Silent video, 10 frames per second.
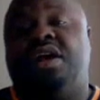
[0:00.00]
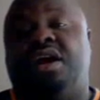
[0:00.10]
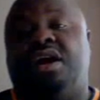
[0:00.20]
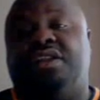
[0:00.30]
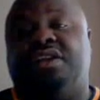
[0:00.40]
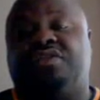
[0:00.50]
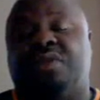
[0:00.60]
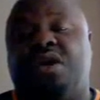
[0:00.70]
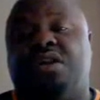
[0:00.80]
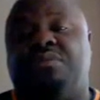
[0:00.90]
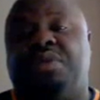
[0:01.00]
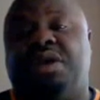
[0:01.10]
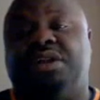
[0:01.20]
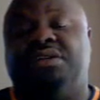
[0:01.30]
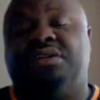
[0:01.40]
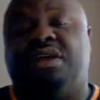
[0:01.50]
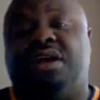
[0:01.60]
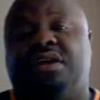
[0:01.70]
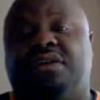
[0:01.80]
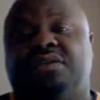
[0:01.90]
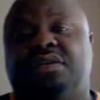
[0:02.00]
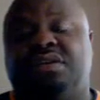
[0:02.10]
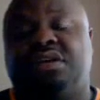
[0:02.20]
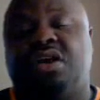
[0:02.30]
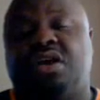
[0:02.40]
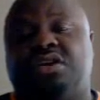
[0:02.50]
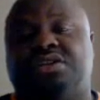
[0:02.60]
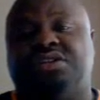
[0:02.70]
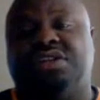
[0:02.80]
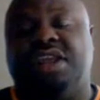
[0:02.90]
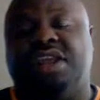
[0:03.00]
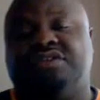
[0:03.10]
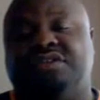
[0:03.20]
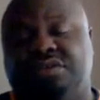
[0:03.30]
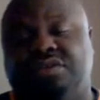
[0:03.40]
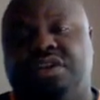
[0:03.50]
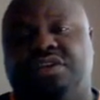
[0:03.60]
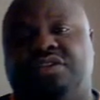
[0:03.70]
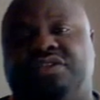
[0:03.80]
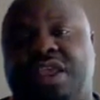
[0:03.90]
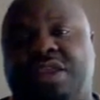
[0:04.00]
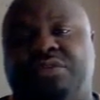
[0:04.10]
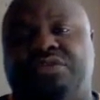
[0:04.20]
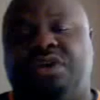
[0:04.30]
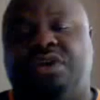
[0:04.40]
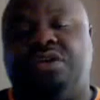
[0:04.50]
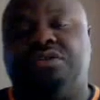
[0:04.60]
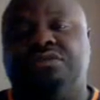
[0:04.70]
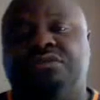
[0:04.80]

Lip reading: They're smaller, but the cost is less, and you get the same result.